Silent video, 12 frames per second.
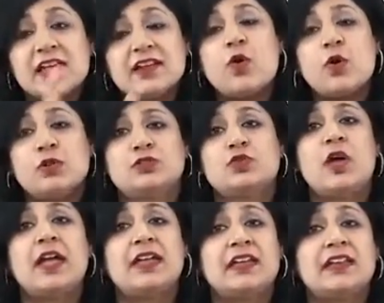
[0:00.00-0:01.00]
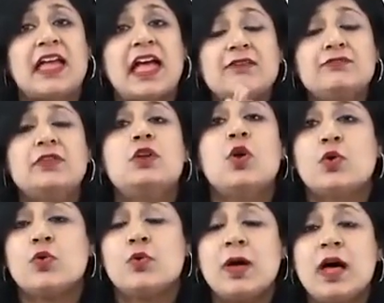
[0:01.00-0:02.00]
then also I can have the
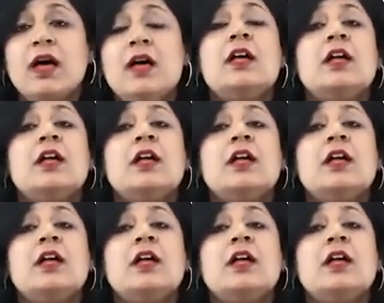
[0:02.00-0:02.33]
glaucoma